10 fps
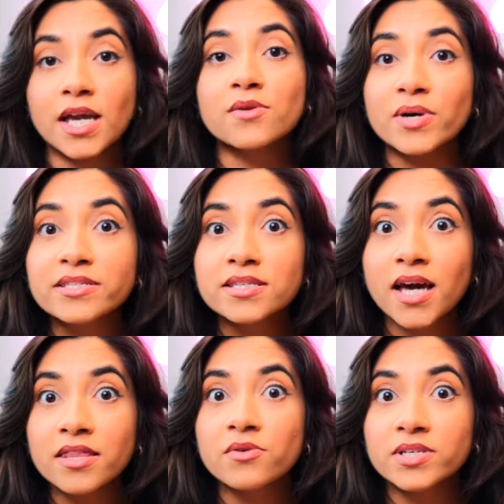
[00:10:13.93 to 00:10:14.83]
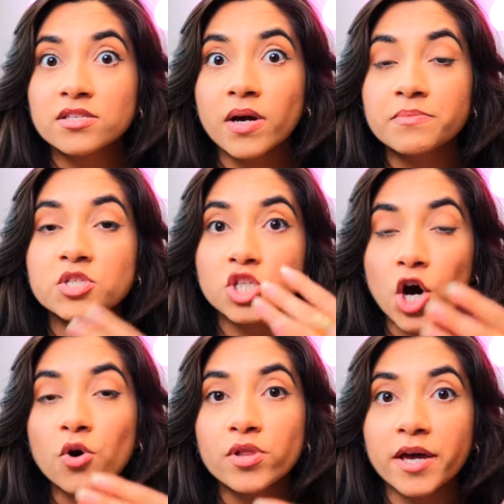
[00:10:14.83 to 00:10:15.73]
And once again, the reason why I'm
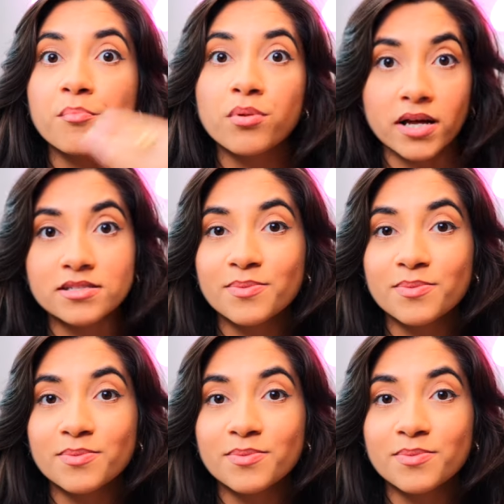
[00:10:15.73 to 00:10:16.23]
so like blunt